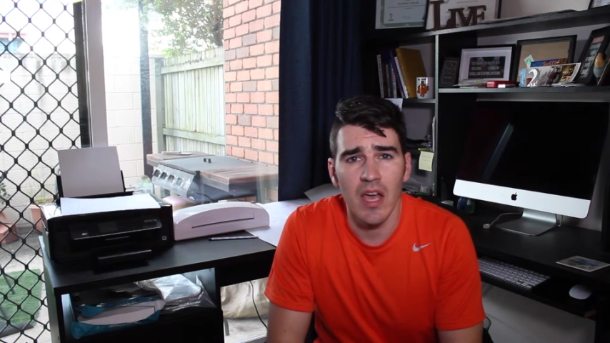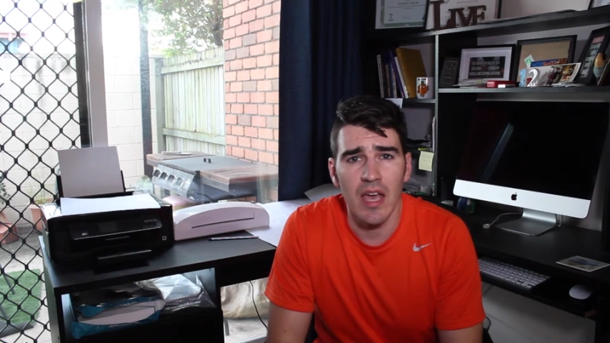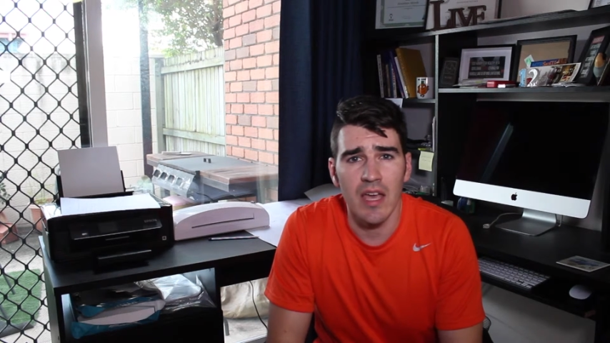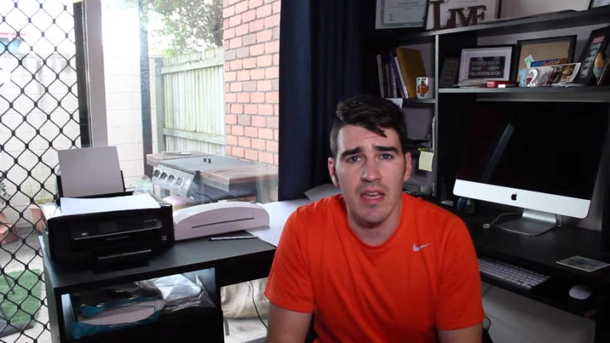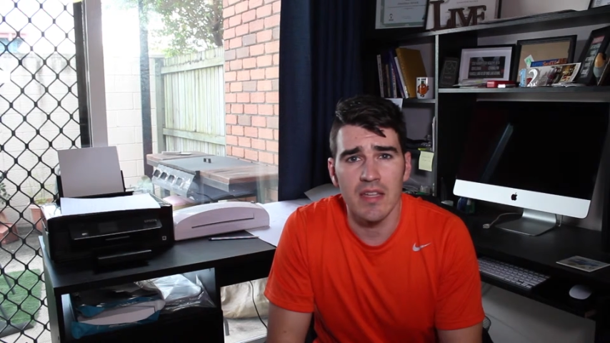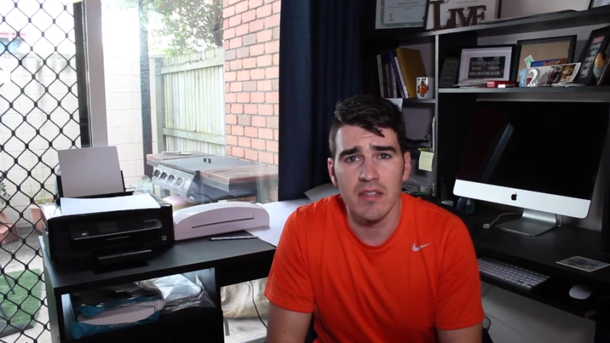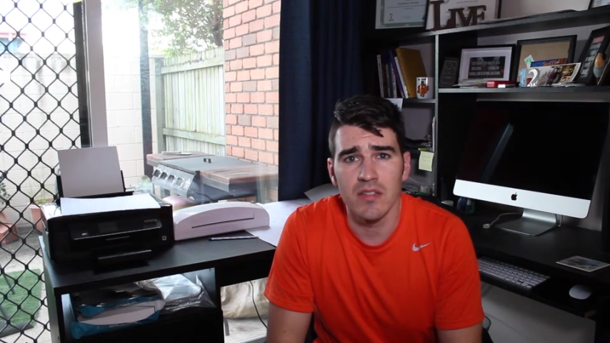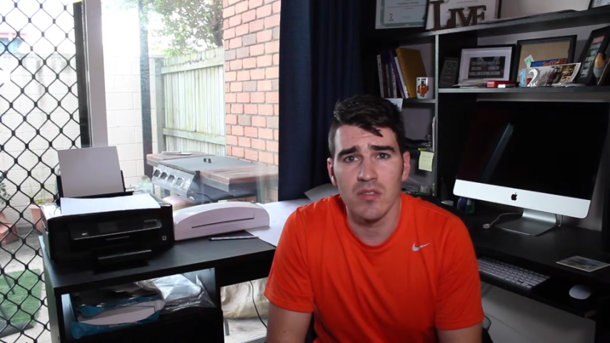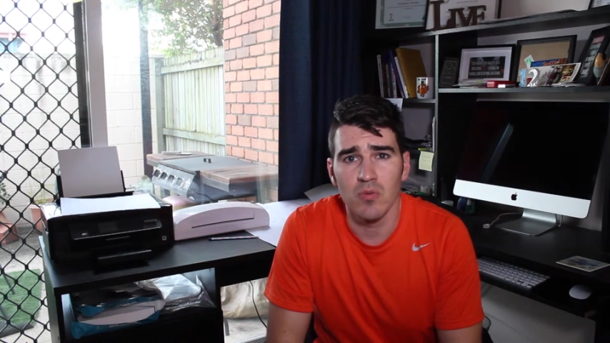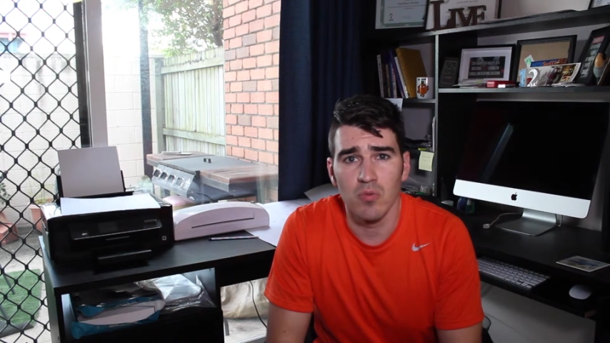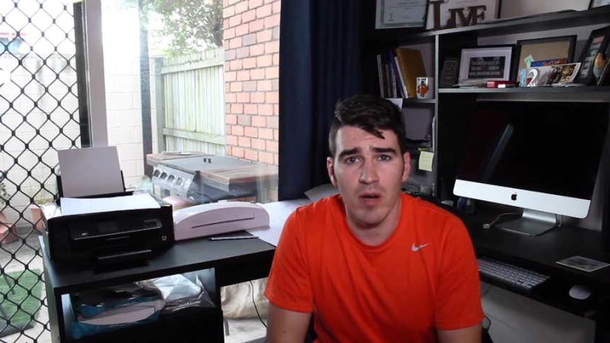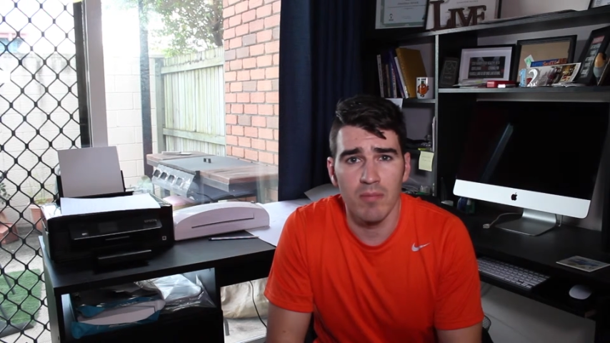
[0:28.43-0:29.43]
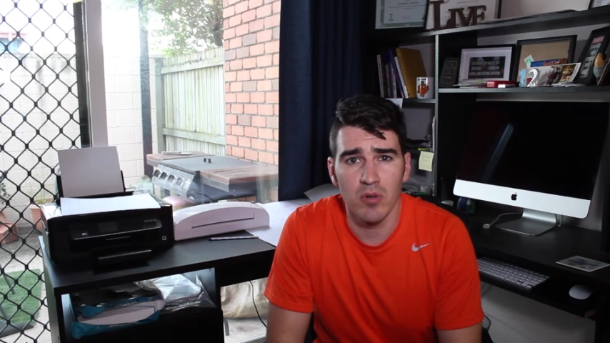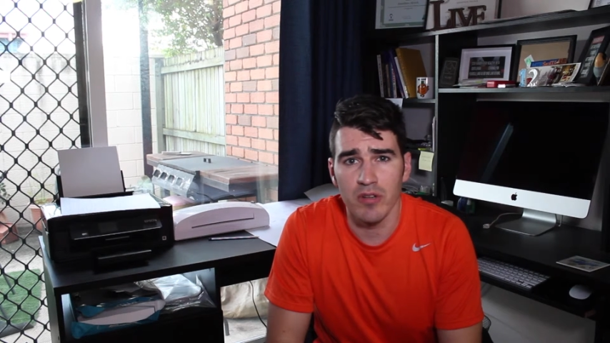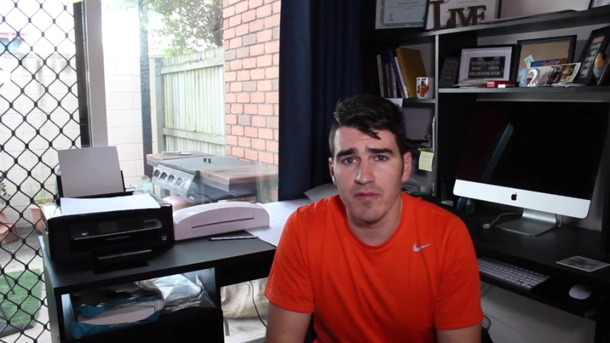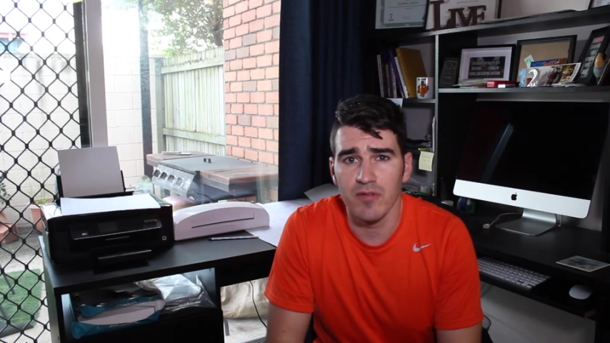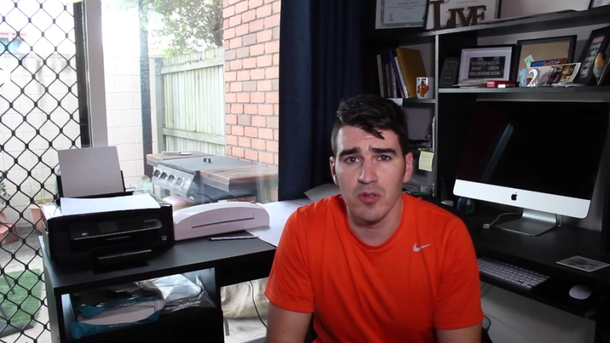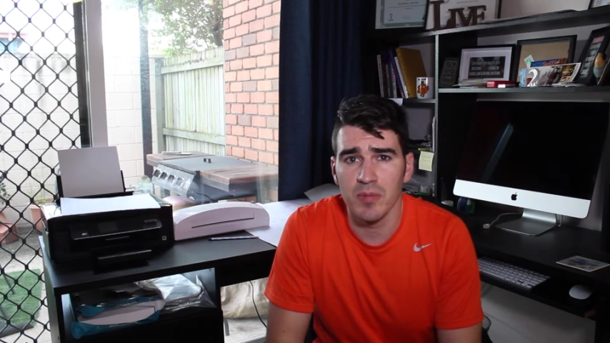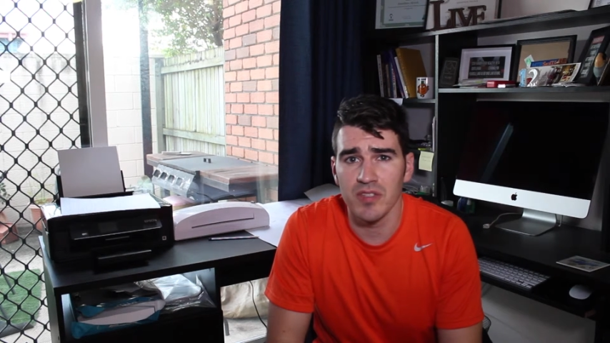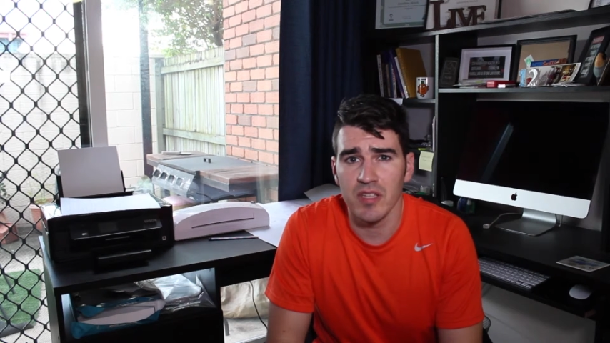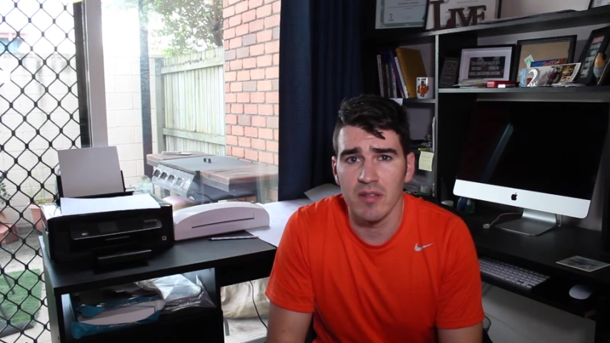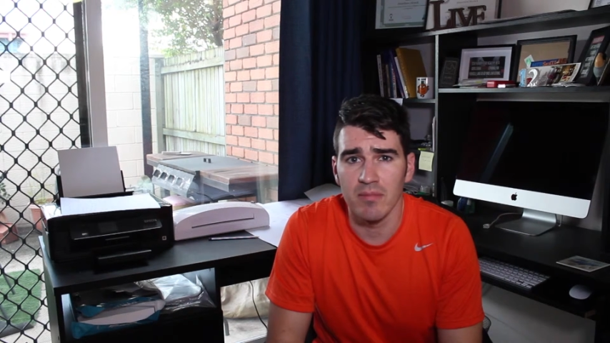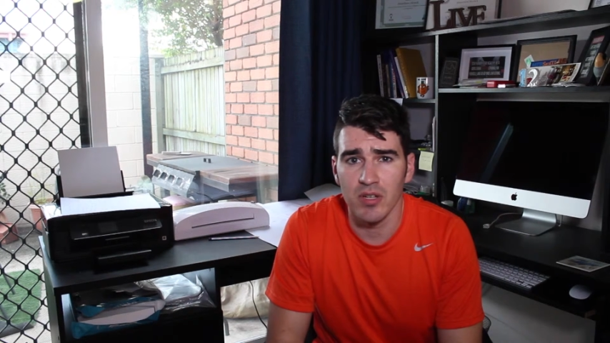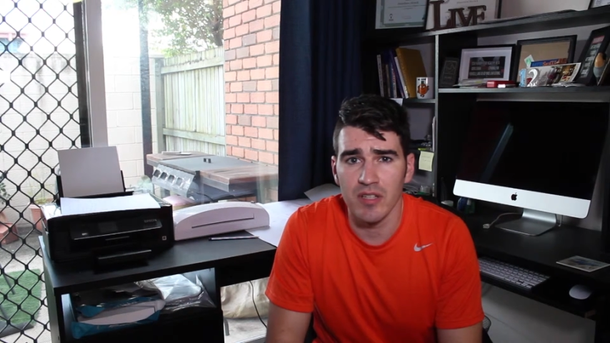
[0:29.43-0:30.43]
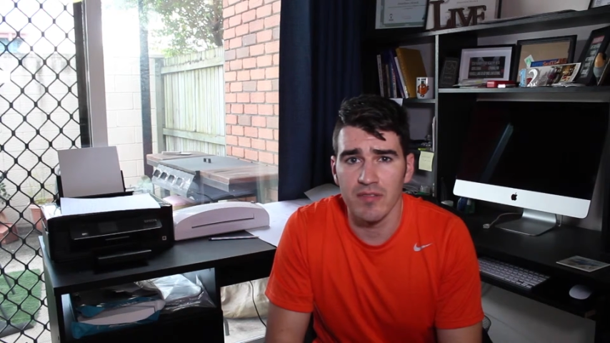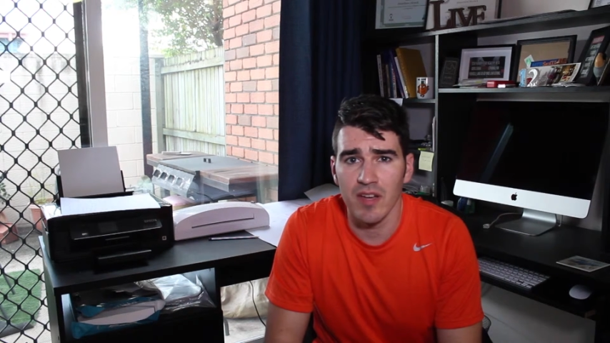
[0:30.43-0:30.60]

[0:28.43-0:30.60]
And 1.4% body